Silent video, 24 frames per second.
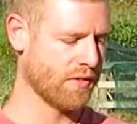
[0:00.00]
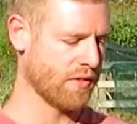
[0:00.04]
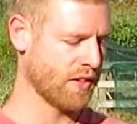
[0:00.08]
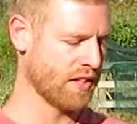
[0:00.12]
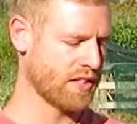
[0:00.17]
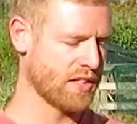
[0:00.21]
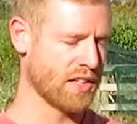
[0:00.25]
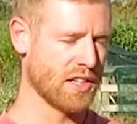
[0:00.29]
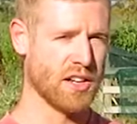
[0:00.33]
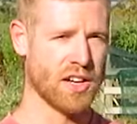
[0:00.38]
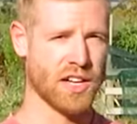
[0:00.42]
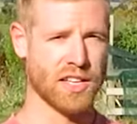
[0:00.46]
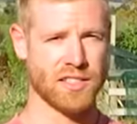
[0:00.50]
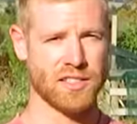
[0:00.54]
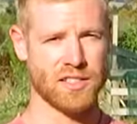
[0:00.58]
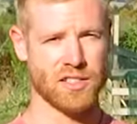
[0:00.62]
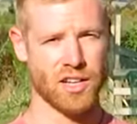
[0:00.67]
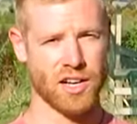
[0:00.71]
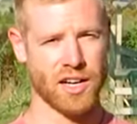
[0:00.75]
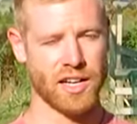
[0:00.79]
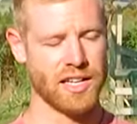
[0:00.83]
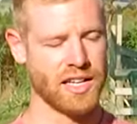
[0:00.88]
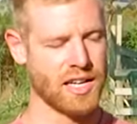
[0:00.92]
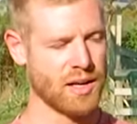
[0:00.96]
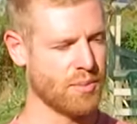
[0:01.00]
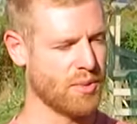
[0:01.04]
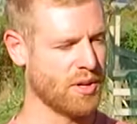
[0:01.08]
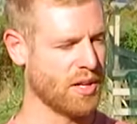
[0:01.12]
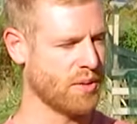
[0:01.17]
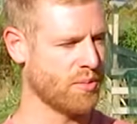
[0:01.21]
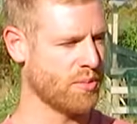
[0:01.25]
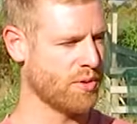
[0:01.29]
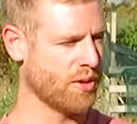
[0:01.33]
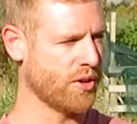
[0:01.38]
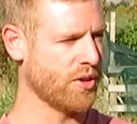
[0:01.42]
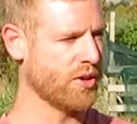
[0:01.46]
this a nice tidy up and
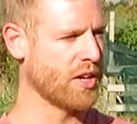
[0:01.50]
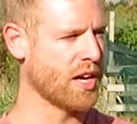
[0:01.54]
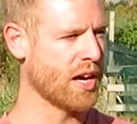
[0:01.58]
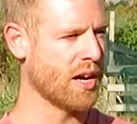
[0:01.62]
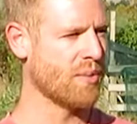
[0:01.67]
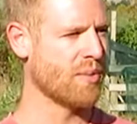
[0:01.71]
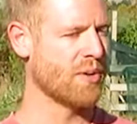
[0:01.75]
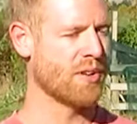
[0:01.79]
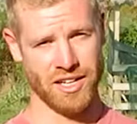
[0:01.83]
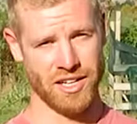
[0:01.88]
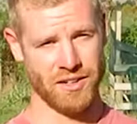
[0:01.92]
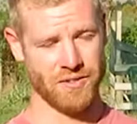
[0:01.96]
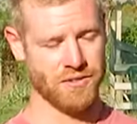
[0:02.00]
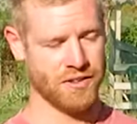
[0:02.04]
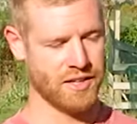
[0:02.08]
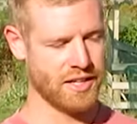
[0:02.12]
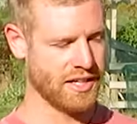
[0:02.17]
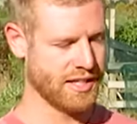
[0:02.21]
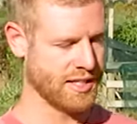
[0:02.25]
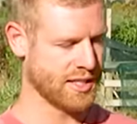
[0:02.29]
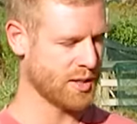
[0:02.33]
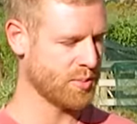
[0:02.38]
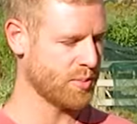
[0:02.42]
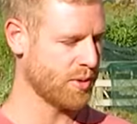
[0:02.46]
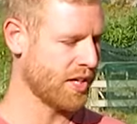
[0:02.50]
a prune up, ready for next